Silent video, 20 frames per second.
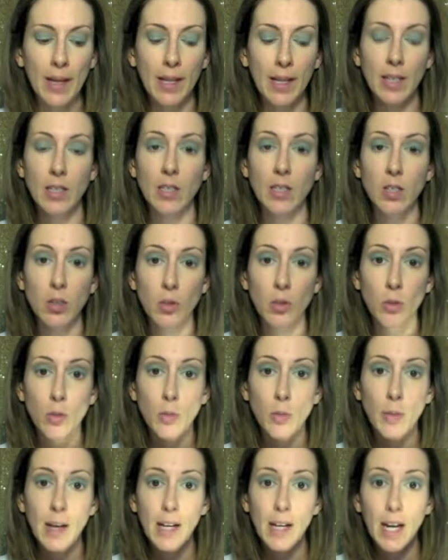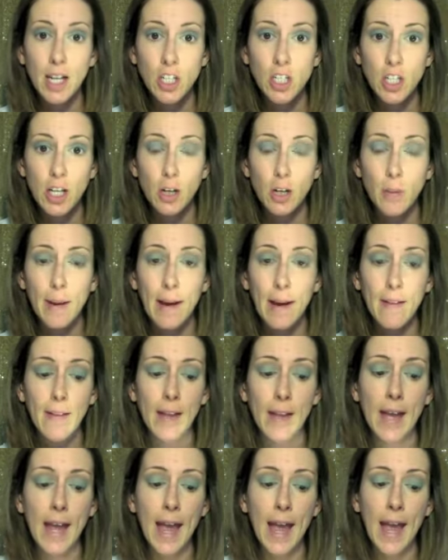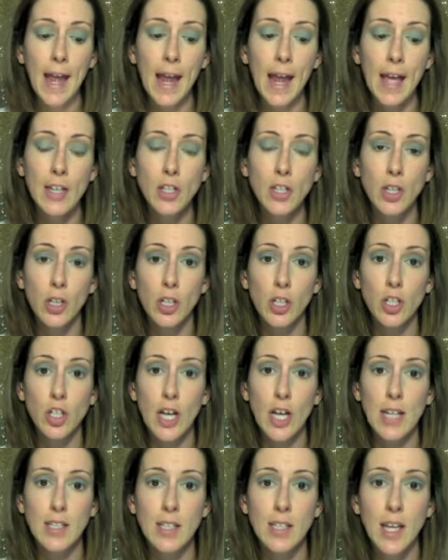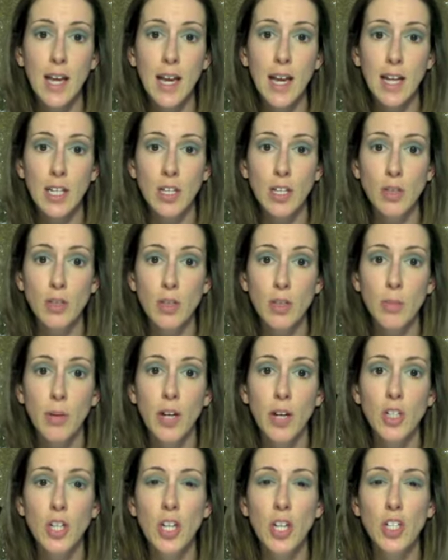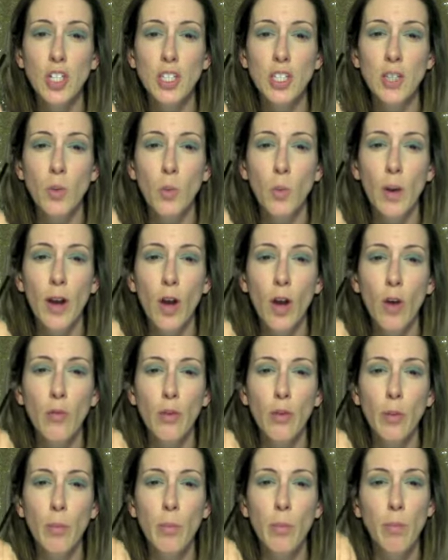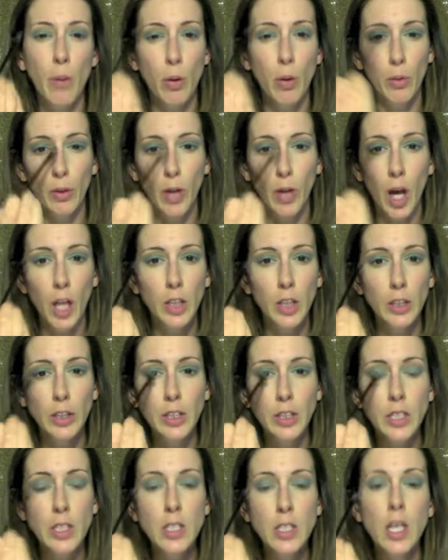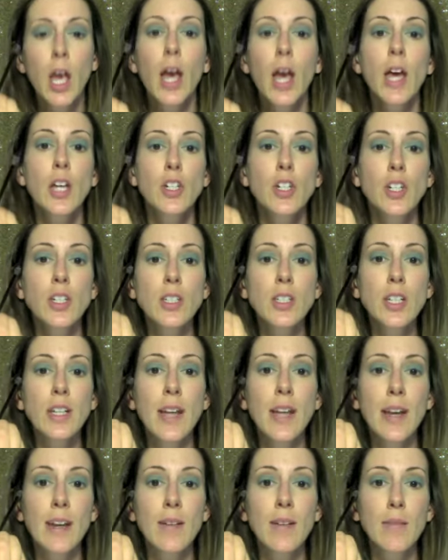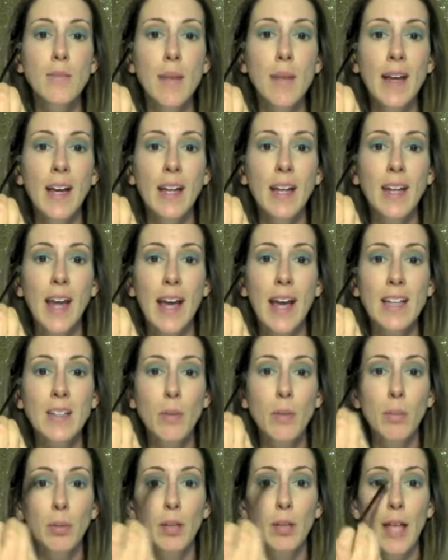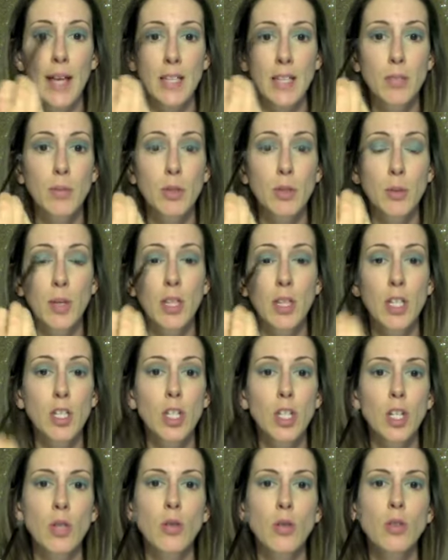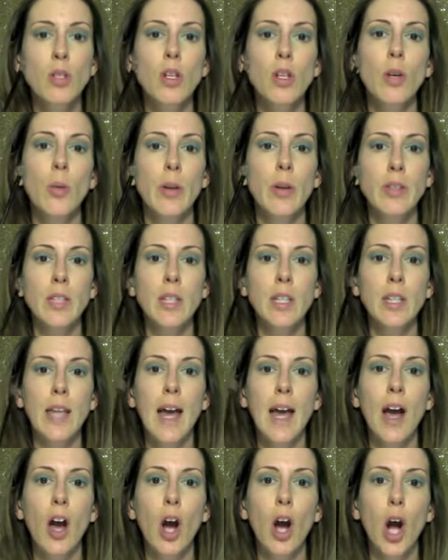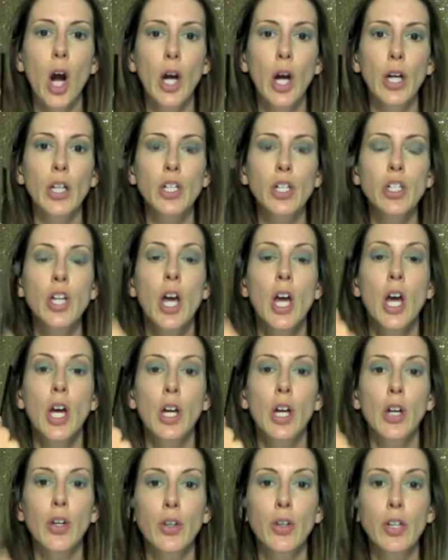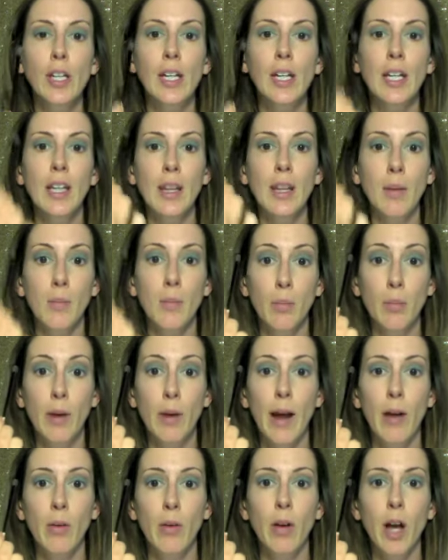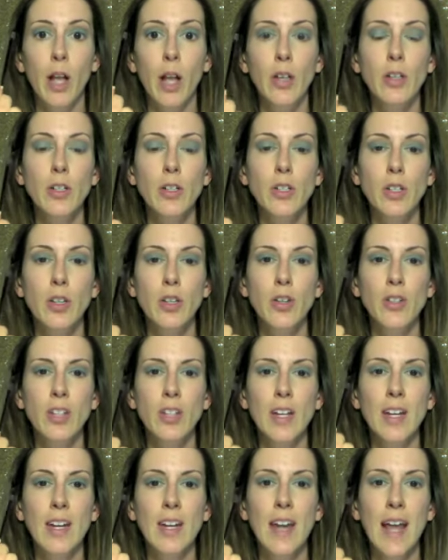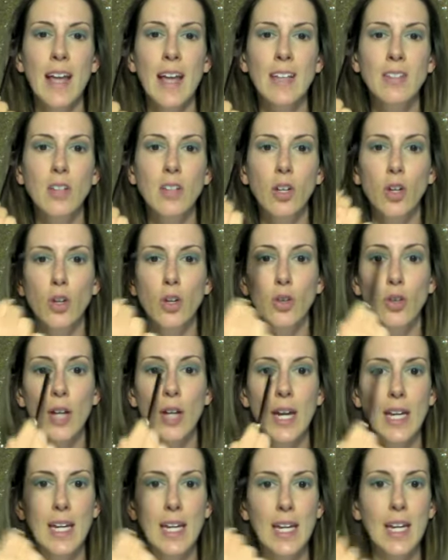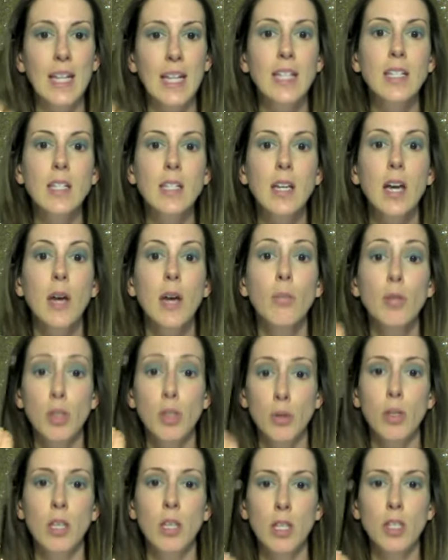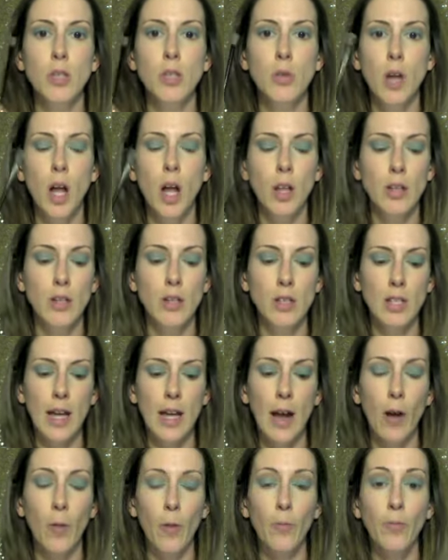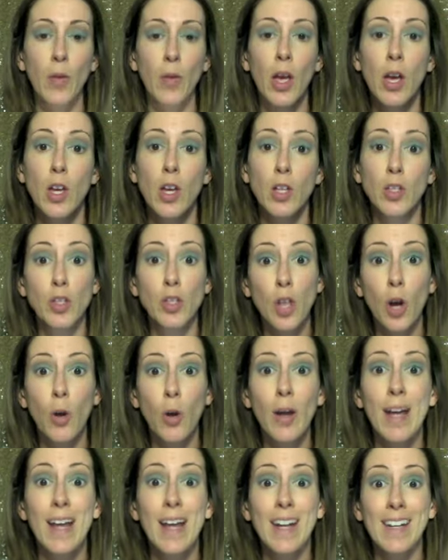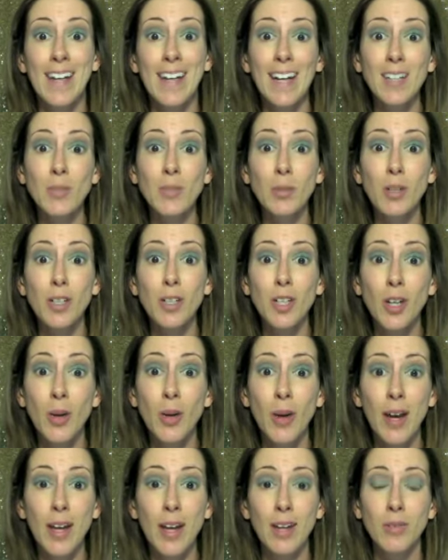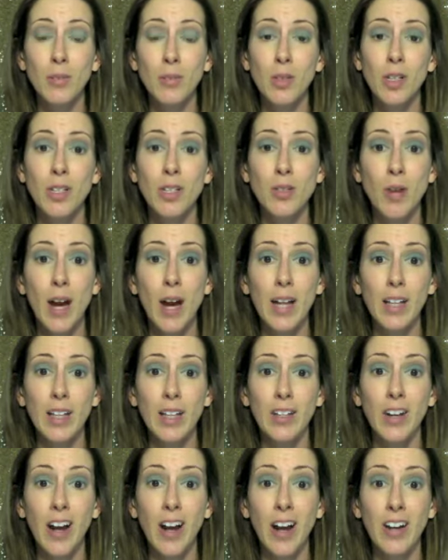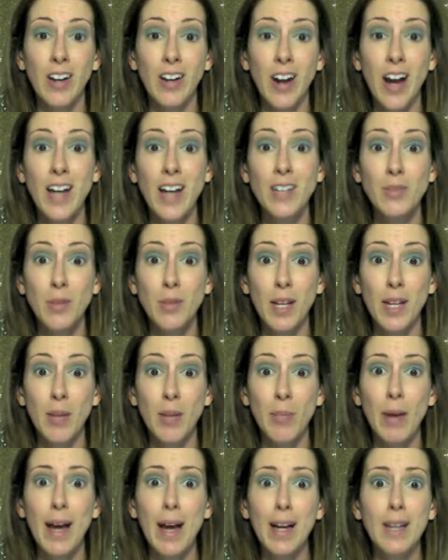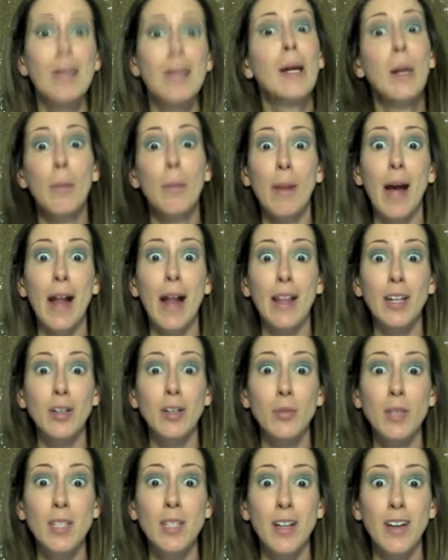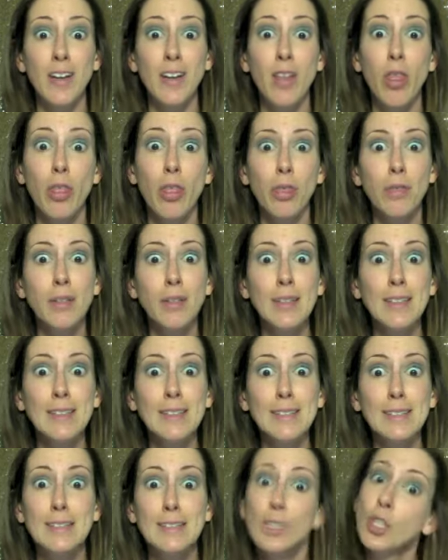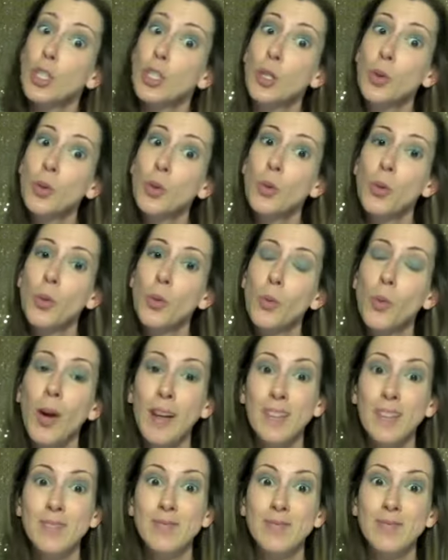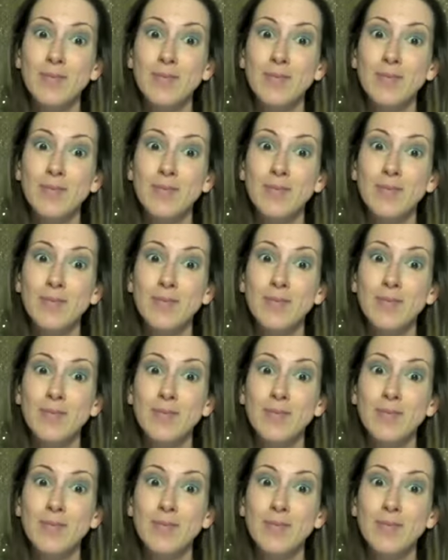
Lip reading: into my KyShadow palette and I took her Chestnut and used the brush and just went over both colors just to make a nice blend between the two so there wasn't that harsh green and then brown color. So there's a nice gradient between the two colors now. So next we're going to go ahead and we're going to do eyeliner on our eyes. When I get back, my eyeliner will be done. 3, 2, 1.